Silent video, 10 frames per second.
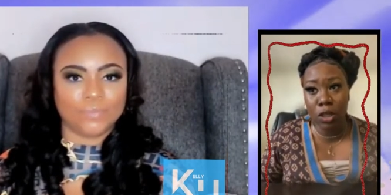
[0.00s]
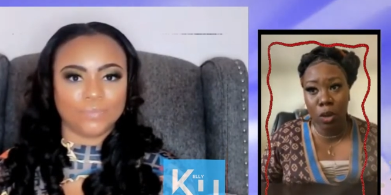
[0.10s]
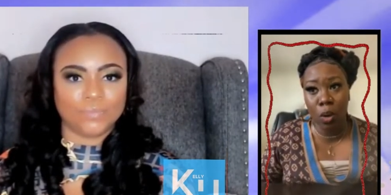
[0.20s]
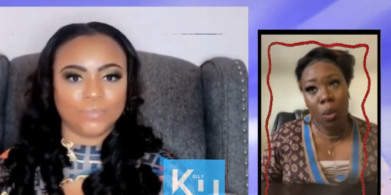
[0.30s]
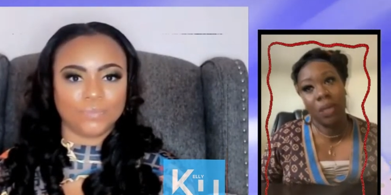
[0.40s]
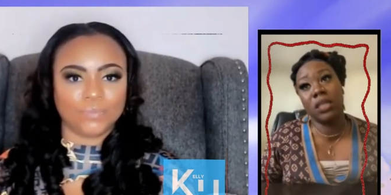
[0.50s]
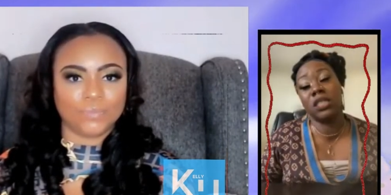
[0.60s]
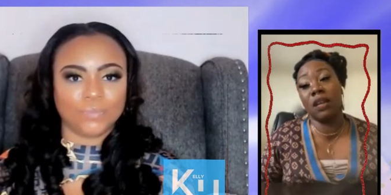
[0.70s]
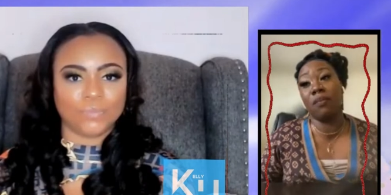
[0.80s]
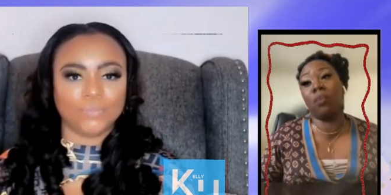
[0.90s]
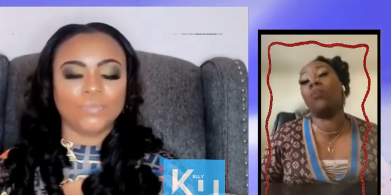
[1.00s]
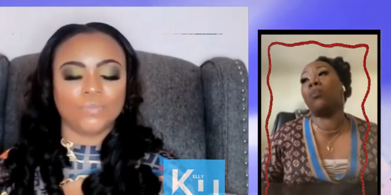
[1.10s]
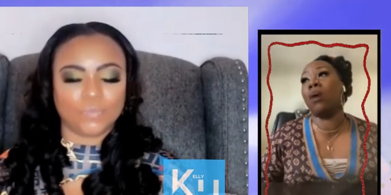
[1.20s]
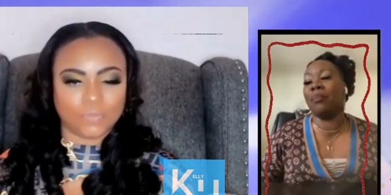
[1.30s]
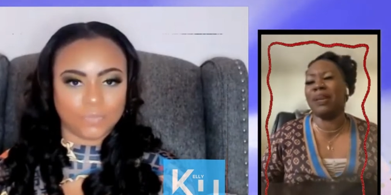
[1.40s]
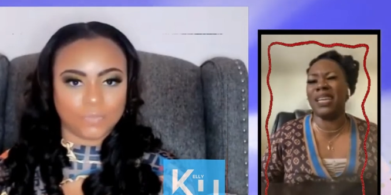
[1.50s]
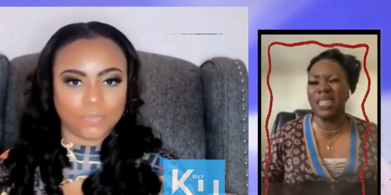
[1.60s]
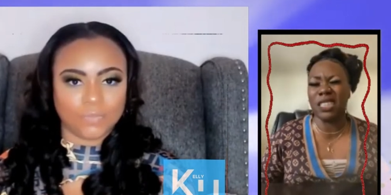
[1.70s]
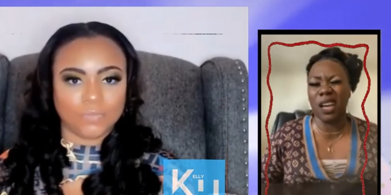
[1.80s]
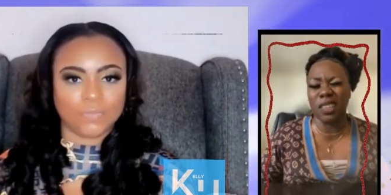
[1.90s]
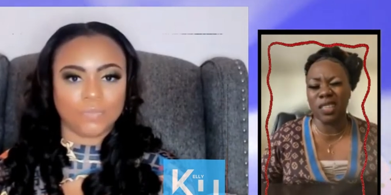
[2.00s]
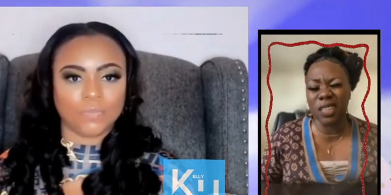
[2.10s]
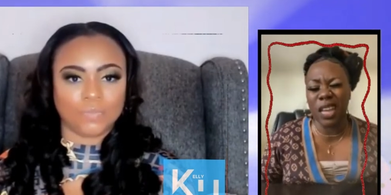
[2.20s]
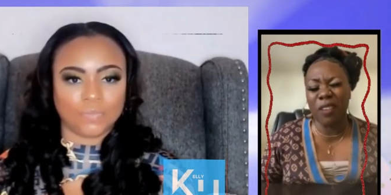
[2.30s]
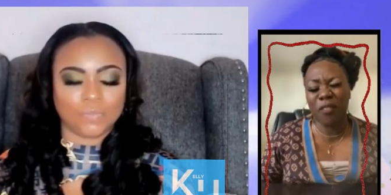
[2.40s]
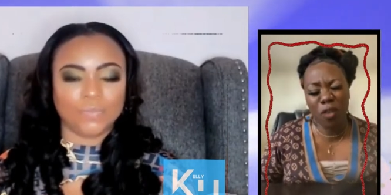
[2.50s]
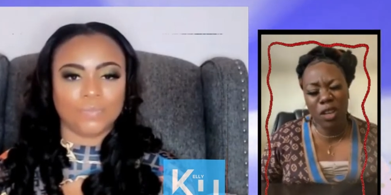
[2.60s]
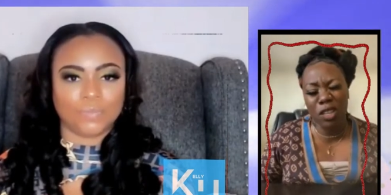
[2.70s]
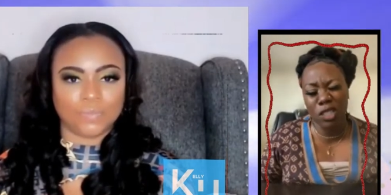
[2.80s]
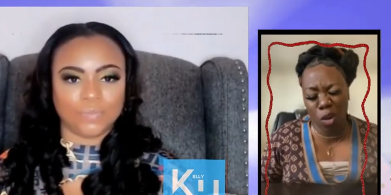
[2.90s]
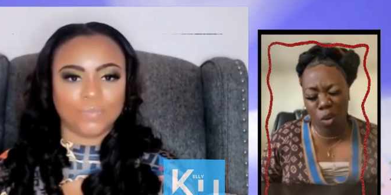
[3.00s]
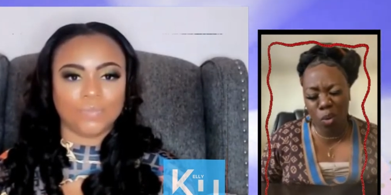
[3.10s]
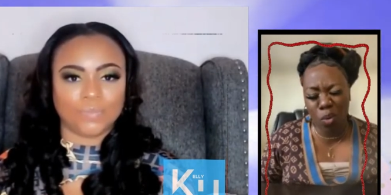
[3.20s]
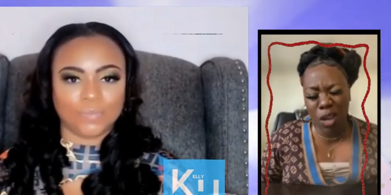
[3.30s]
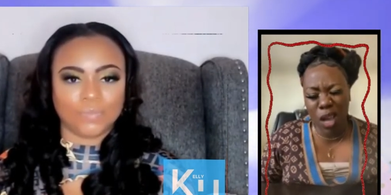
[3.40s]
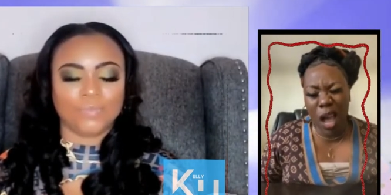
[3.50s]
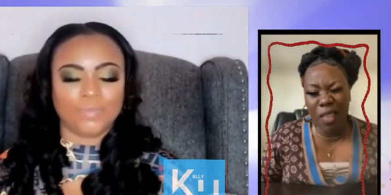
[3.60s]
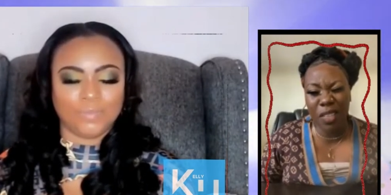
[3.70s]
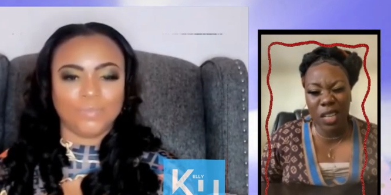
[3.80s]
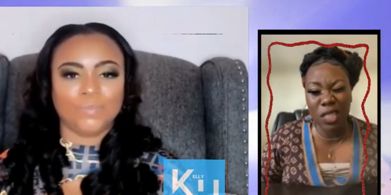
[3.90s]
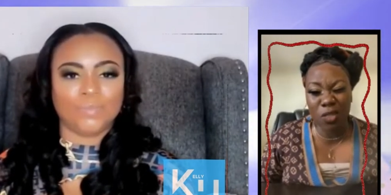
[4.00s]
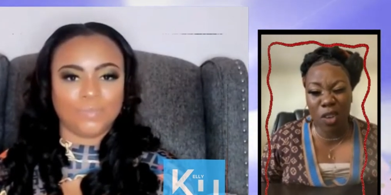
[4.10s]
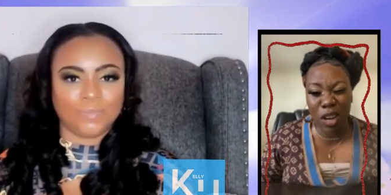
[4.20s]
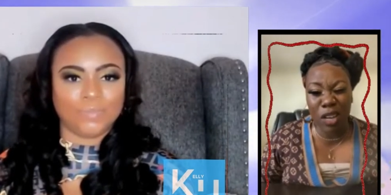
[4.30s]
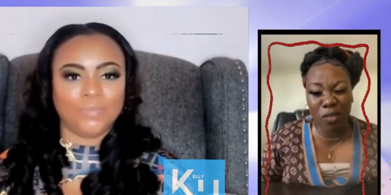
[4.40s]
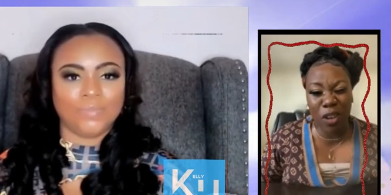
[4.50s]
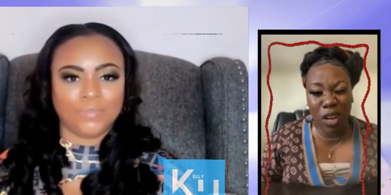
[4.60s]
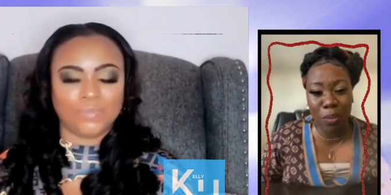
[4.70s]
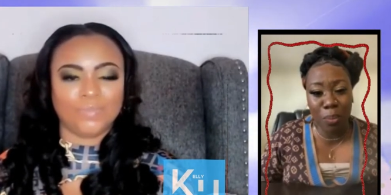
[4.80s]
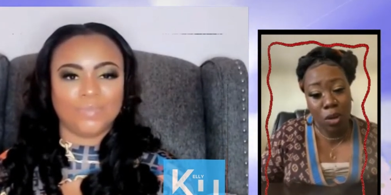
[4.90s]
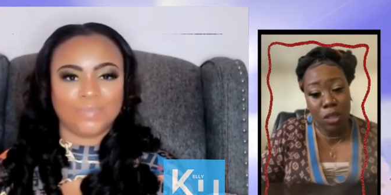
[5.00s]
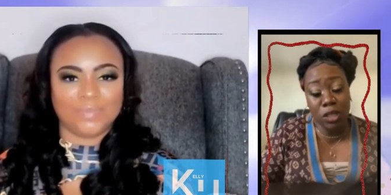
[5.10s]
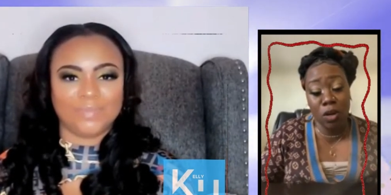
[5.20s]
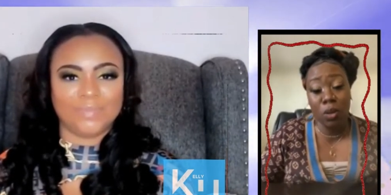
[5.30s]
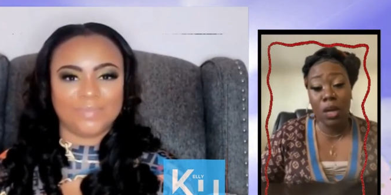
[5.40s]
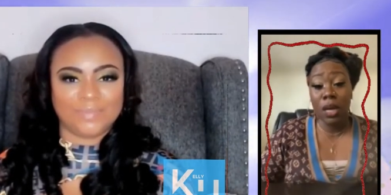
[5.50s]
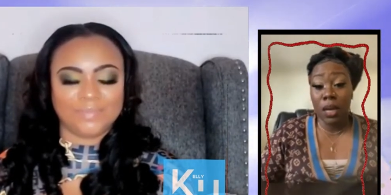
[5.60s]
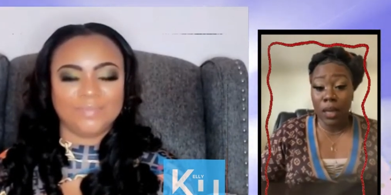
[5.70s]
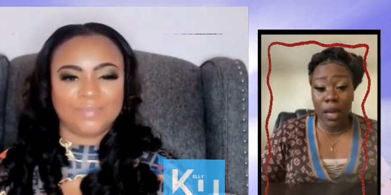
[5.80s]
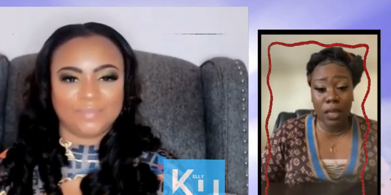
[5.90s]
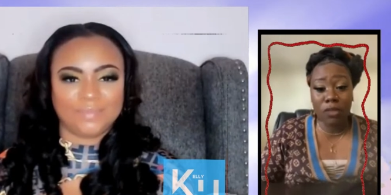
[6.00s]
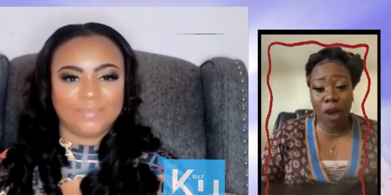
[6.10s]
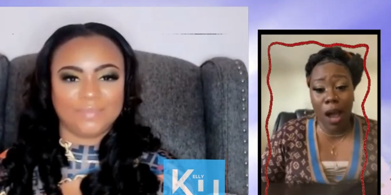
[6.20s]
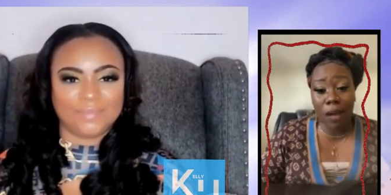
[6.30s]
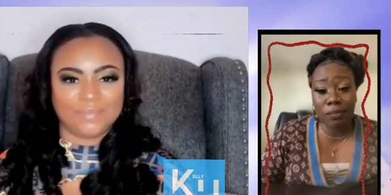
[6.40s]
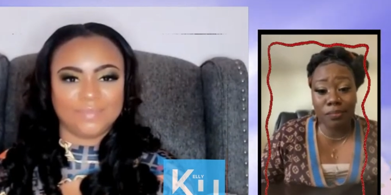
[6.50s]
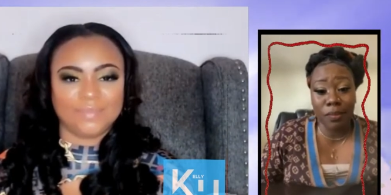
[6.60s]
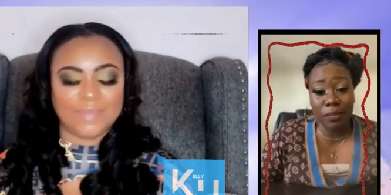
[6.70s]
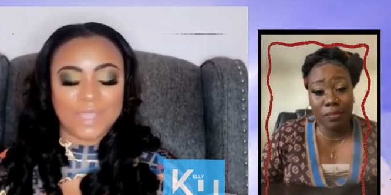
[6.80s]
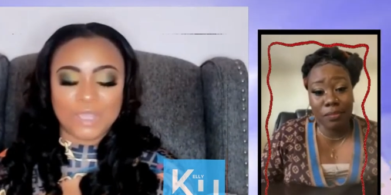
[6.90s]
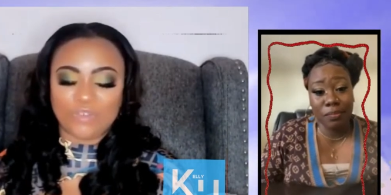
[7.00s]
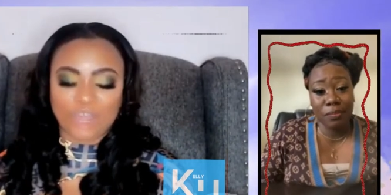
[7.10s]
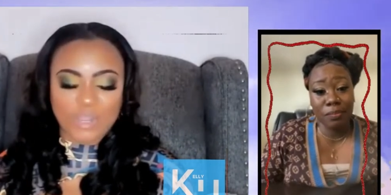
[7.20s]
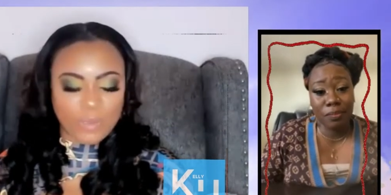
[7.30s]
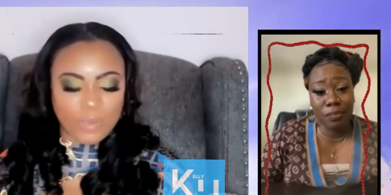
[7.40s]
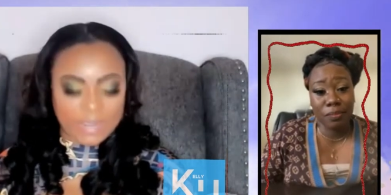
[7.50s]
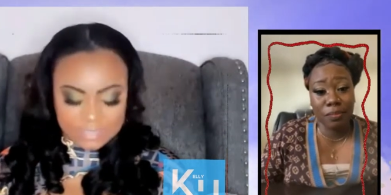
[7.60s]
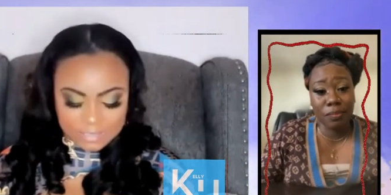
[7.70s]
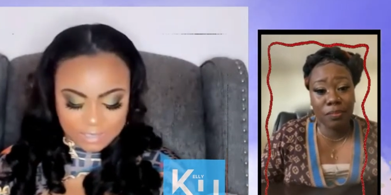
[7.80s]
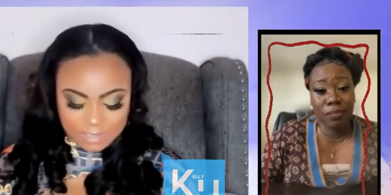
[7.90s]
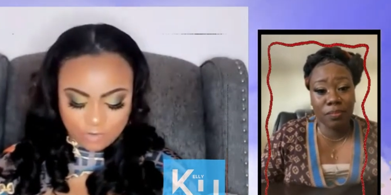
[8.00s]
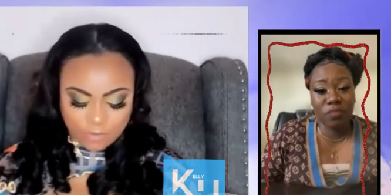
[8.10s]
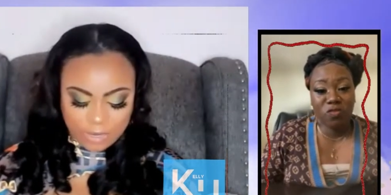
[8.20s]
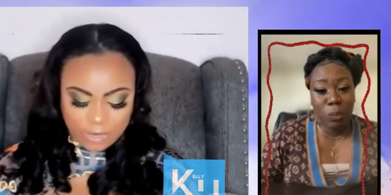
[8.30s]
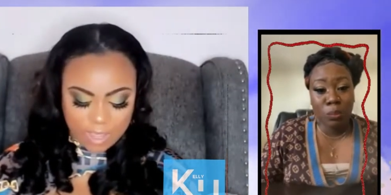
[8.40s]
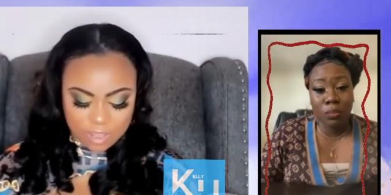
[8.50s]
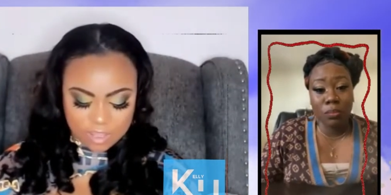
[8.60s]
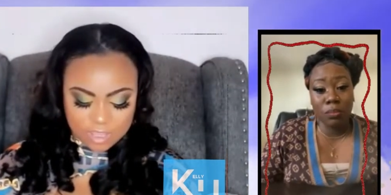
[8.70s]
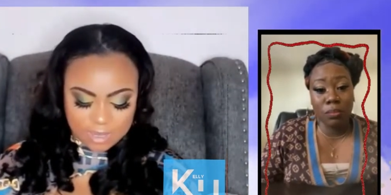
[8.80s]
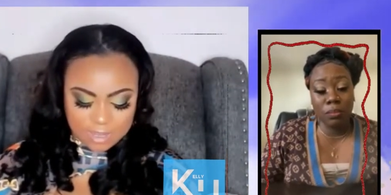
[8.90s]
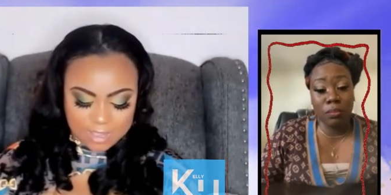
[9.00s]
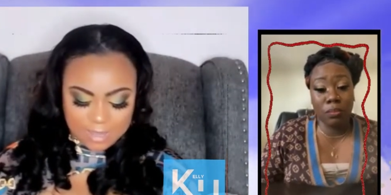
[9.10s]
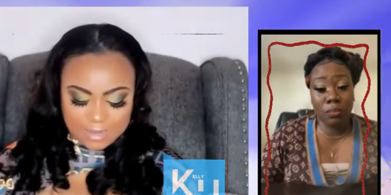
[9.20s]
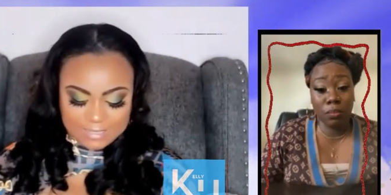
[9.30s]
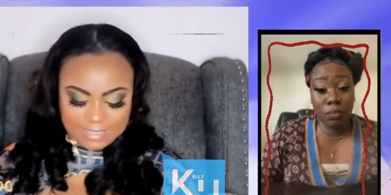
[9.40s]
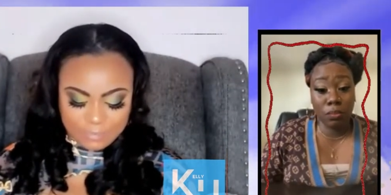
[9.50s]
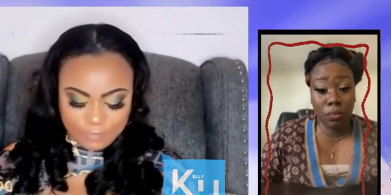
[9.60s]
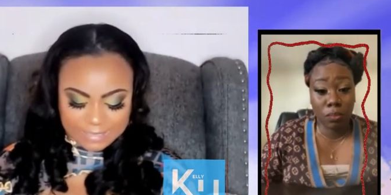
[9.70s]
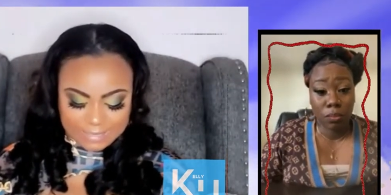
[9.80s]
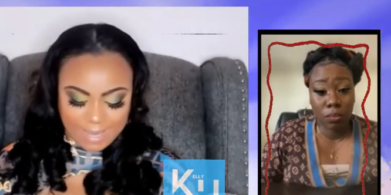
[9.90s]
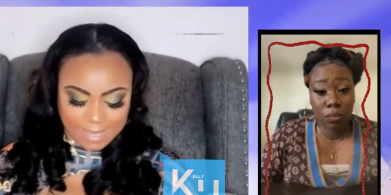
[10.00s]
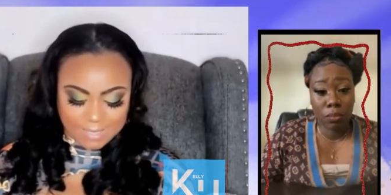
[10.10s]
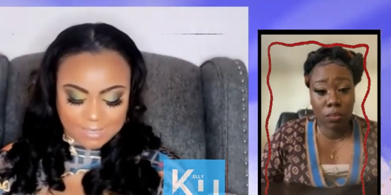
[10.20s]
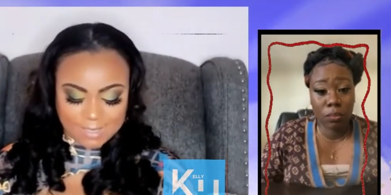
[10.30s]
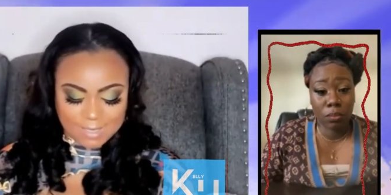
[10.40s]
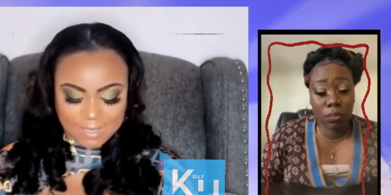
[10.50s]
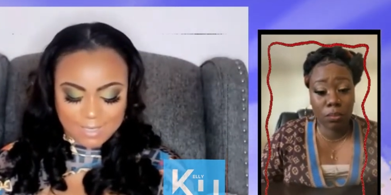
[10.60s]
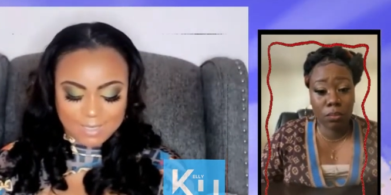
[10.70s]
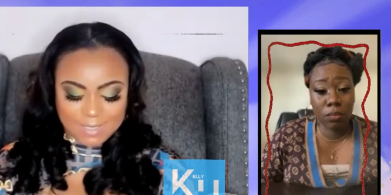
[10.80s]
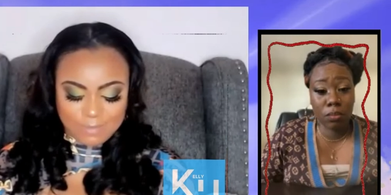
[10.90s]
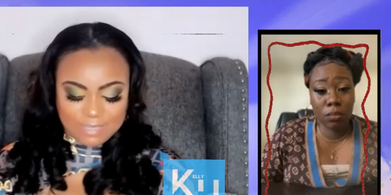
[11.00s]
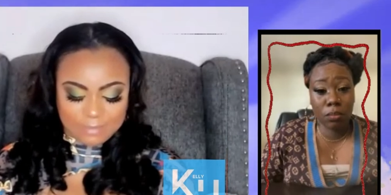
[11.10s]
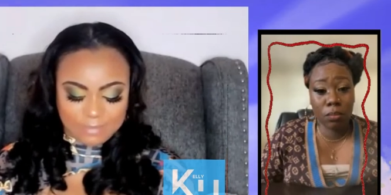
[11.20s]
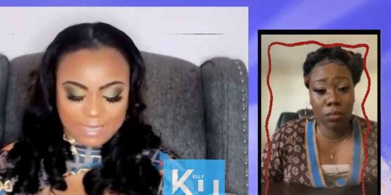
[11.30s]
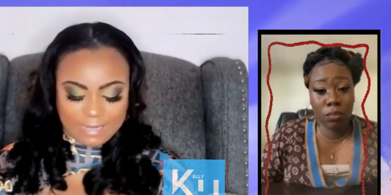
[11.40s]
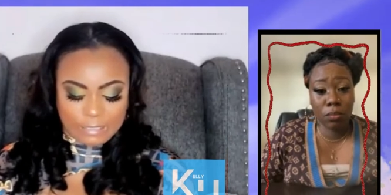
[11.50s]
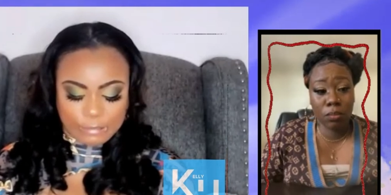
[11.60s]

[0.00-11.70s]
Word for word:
Speaker 1: to know one each up. I mean, each other, like for your soul. I think that's very, very important. So,
Speaker 2: yeah, let's rock. Great question. Great question. Let's see what's next sometimes they get a